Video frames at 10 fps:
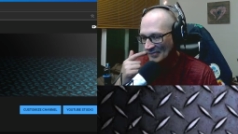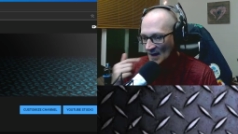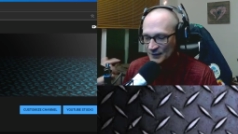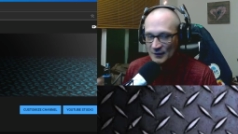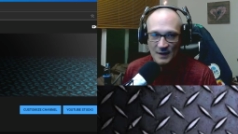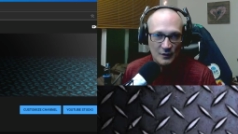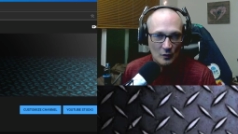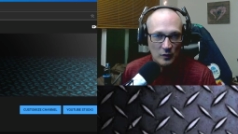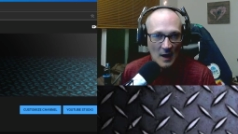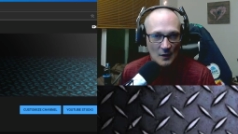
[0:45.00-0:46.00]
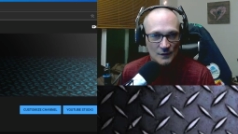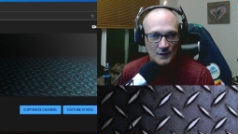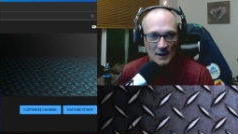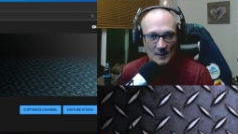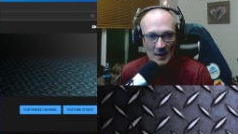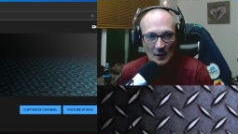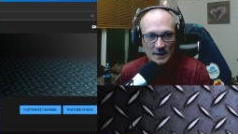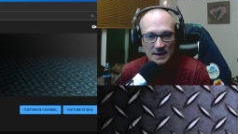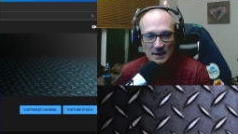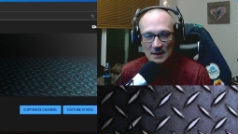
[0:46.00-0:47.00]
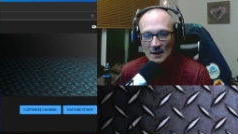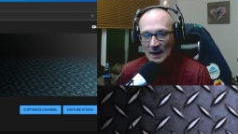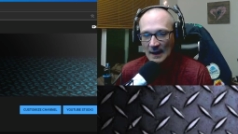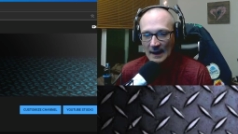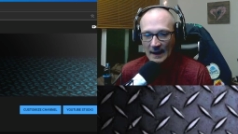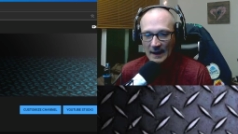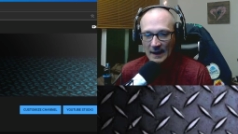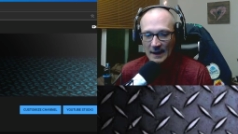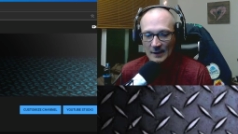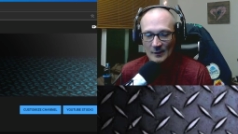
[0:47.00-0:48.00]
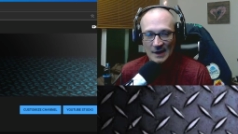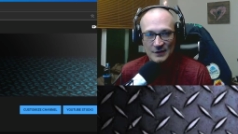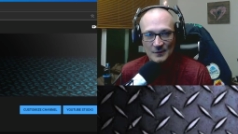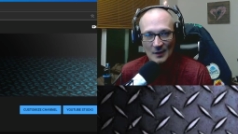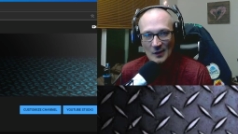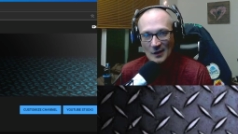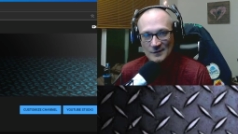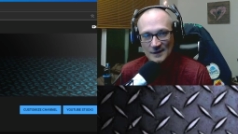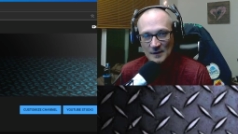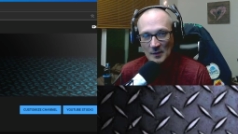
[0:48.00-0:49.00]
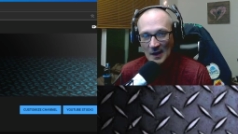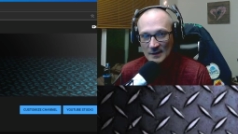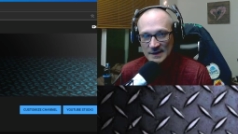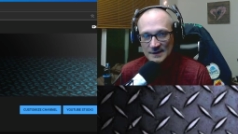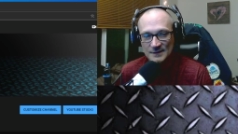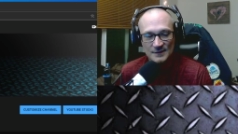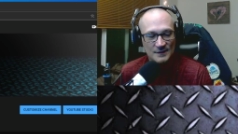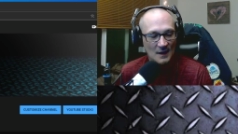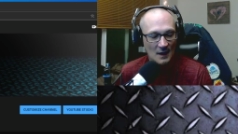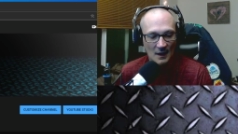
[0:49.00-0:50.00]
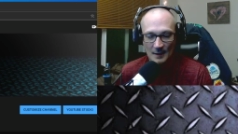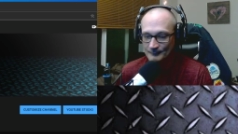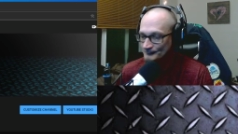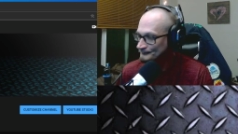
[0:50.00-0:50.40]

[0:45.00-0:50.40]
I try to do rounds on the bounty, and when I do my rounds on the bounties, um,